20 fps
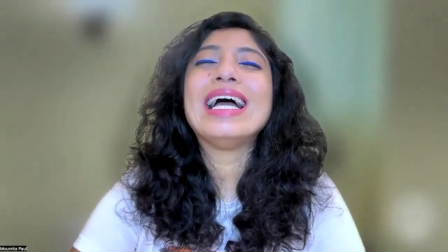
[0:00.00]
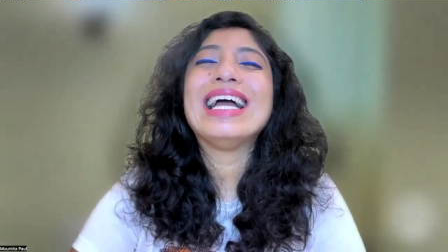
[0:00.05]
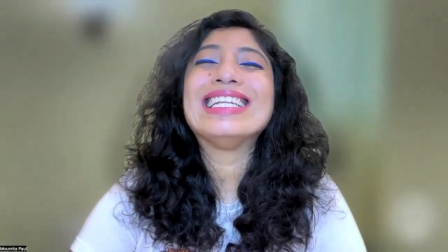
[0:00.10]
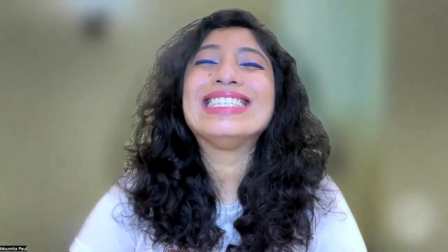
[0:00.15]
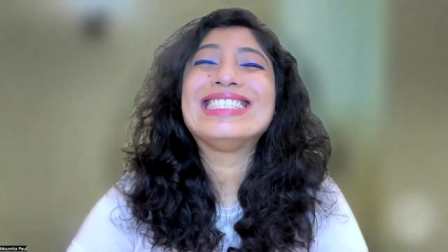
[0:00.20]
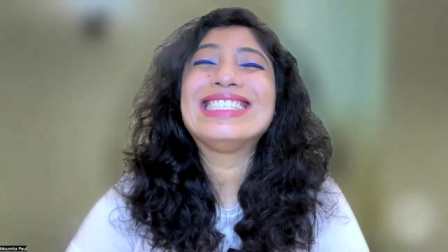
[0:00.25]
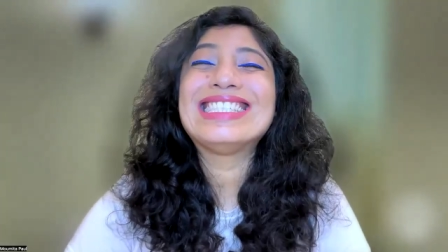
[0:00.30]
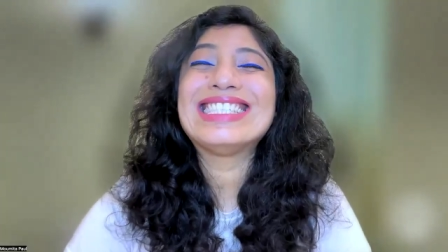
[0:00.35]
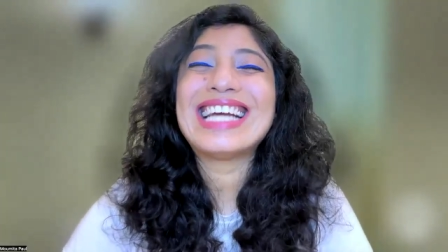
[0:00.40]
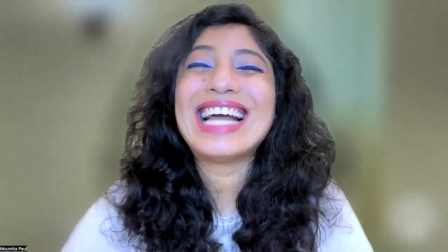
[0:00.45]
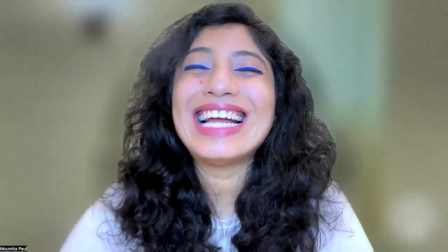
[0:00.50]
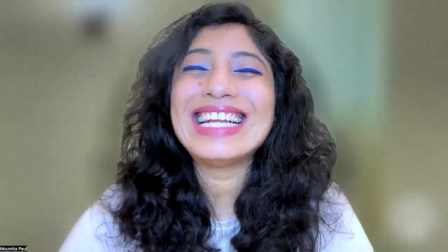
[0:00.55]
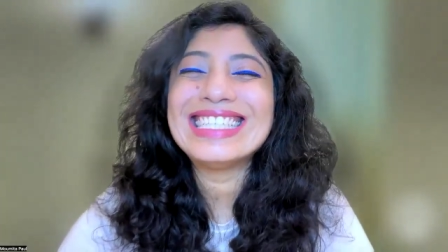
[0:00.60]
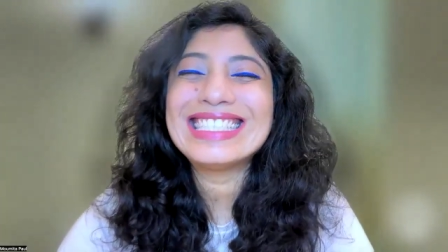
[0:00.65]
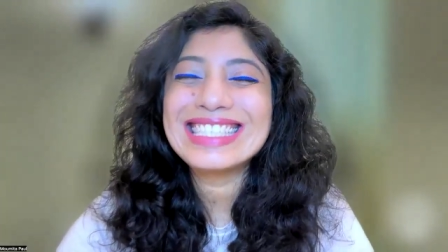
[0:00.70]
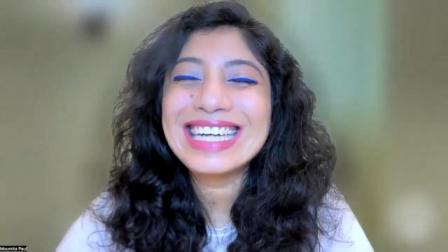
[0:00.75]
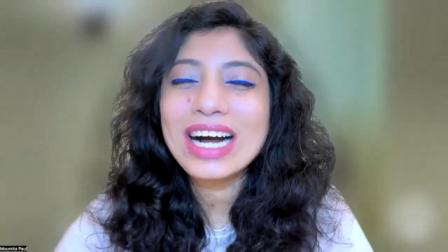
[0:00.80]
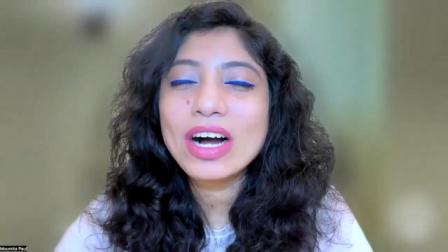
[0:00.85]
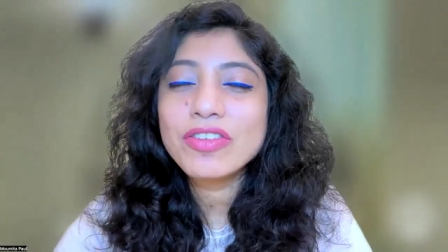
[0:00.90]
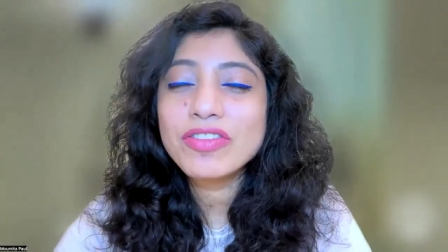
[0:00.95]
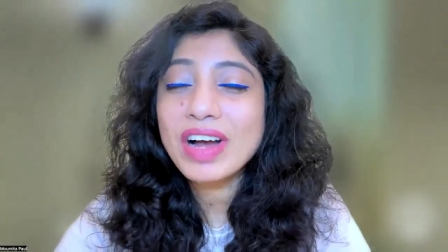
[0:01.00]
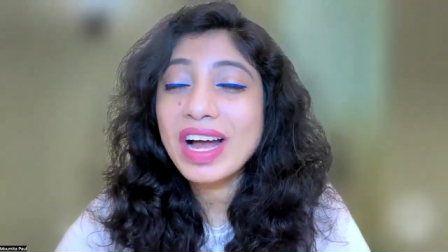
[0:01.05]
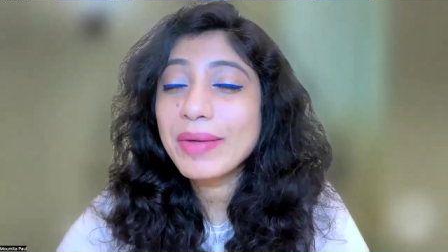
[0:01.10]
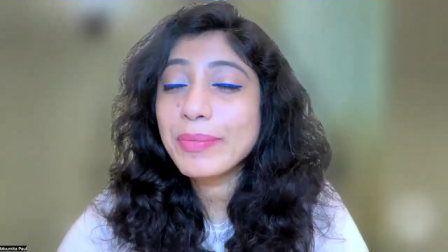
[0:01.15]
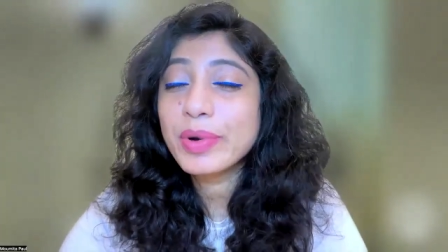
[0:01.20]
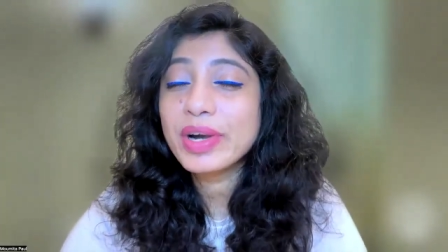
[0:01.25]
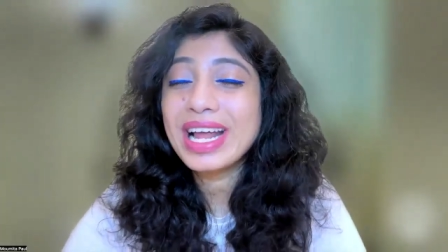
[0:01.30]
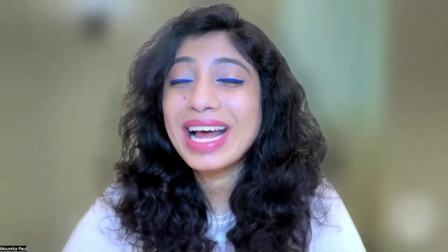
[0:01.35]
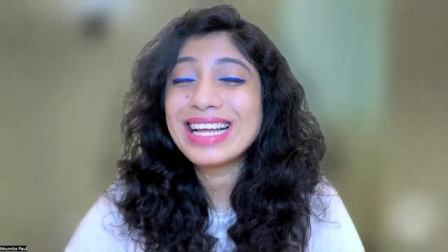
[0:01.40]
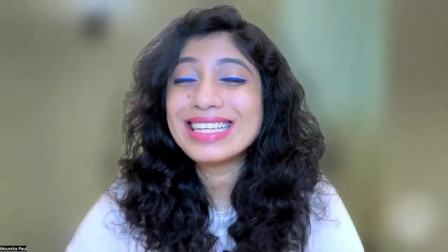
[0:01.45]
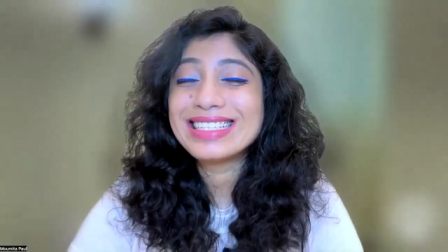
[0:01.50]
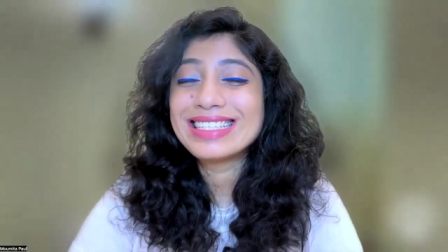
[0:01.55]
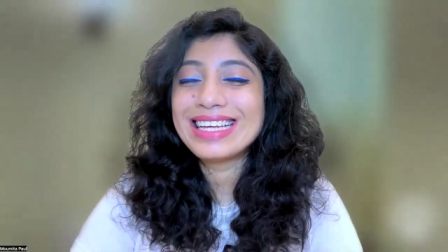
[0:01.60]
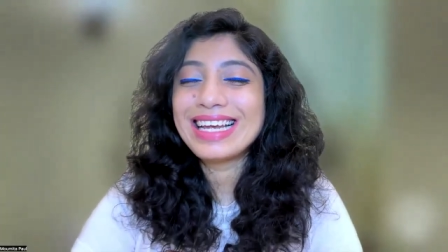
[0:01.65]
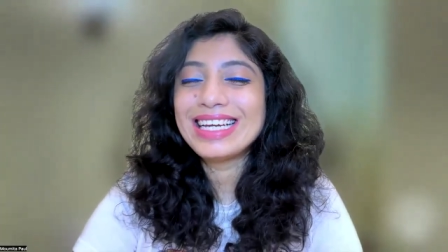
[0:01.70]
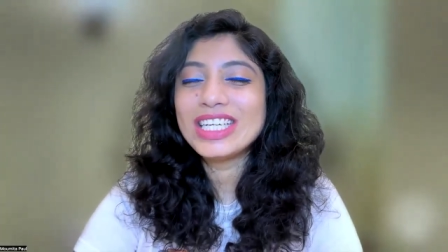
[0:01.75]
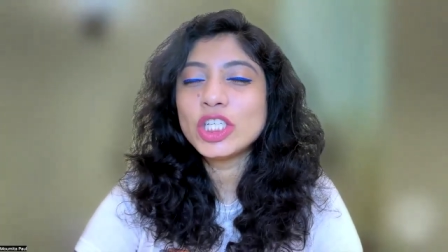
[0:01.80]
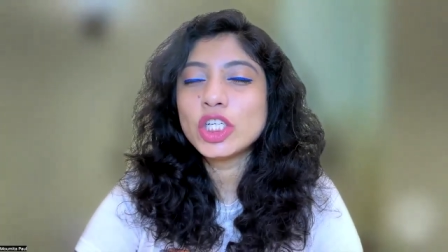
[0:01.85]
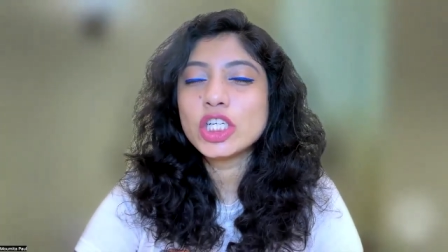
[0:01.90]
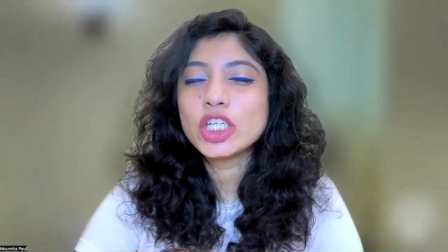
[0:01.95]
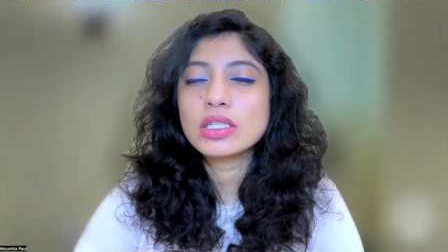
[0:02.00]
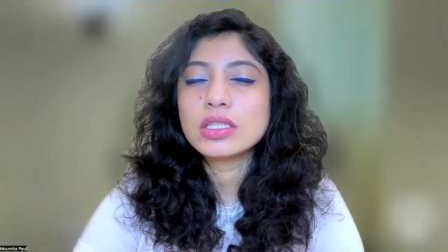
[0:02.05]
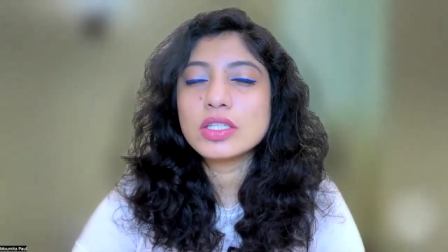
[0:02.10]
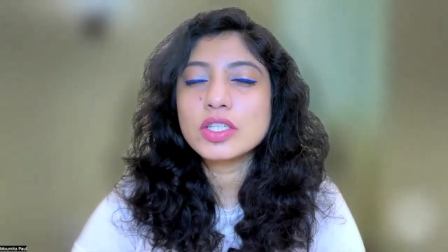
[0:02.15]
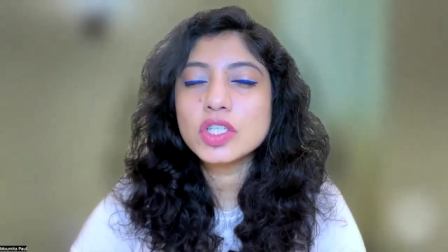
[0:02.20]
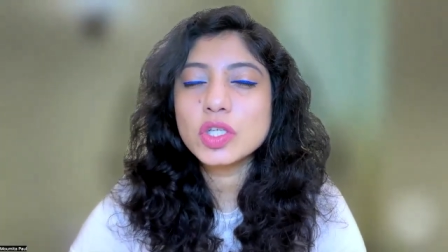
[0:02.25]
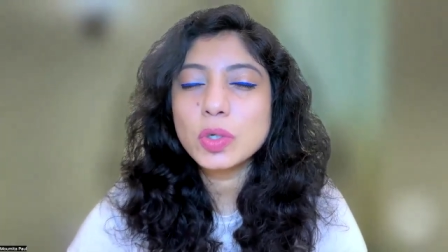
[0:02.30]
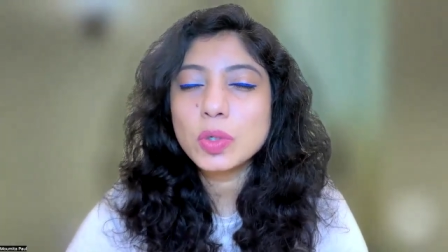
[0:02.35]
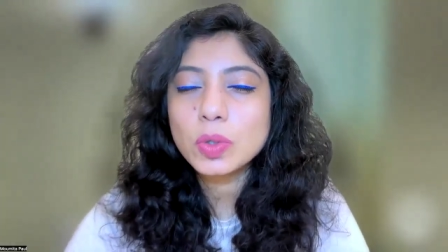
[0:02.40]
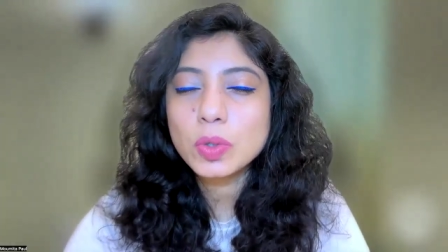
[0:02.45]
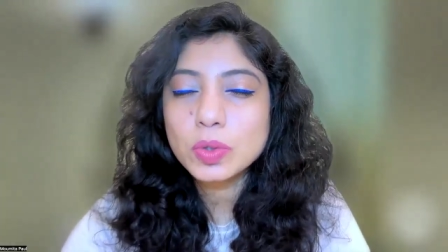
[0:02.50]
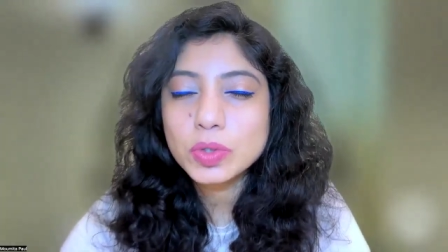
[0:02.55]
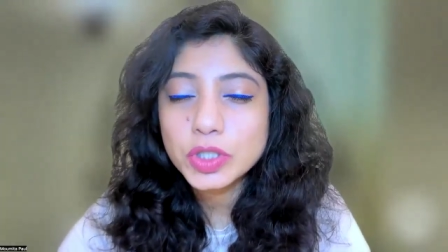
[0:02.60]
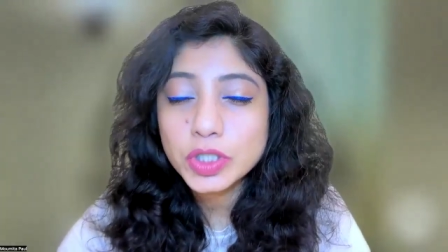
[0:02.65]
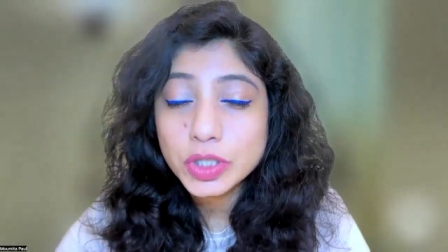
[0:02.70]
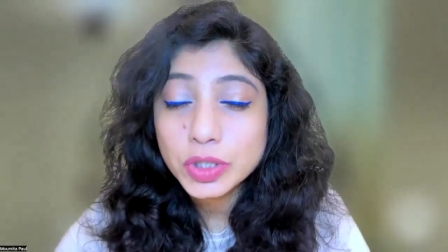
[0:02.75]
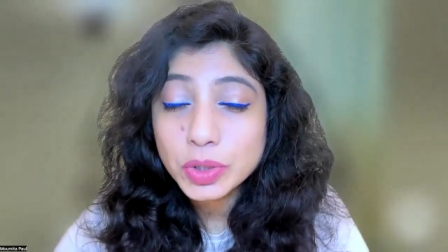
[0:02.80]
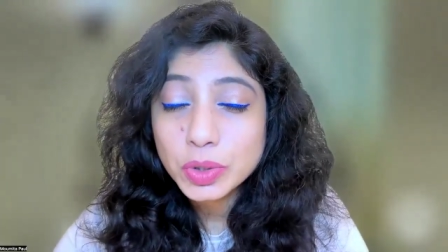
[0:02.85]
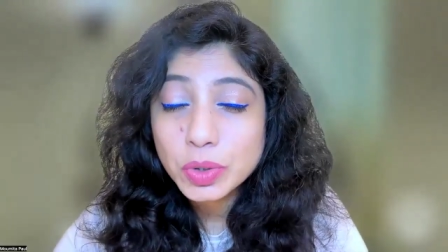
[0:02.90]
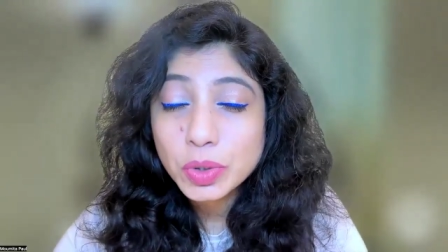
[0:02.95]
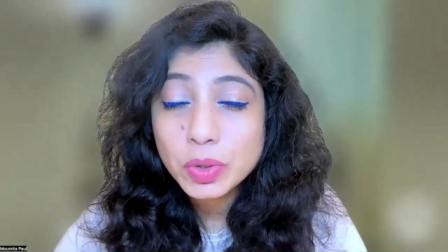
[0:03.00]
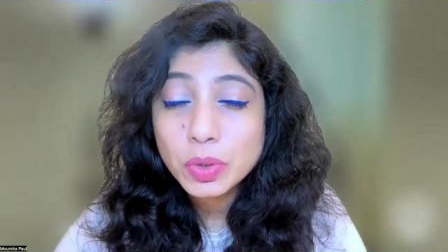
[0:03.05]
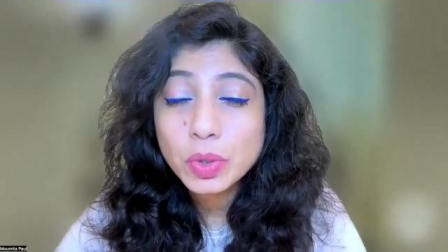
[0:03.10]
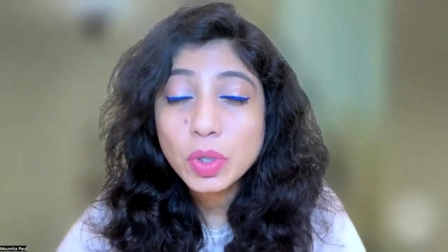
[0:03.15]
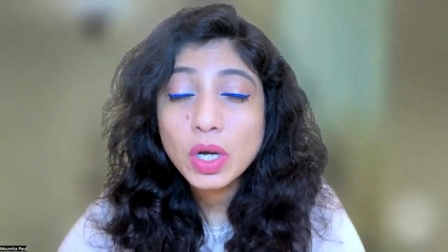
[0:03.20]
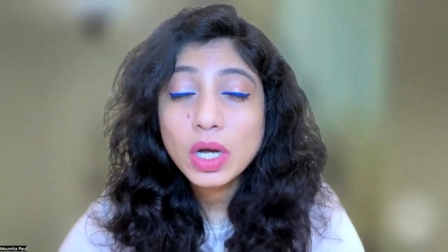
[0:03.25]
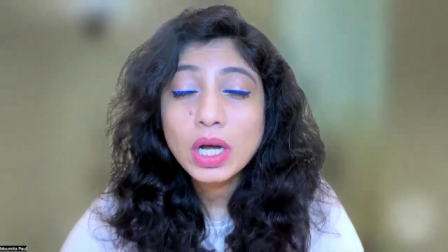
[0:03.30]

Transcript: agenda of hybridization so you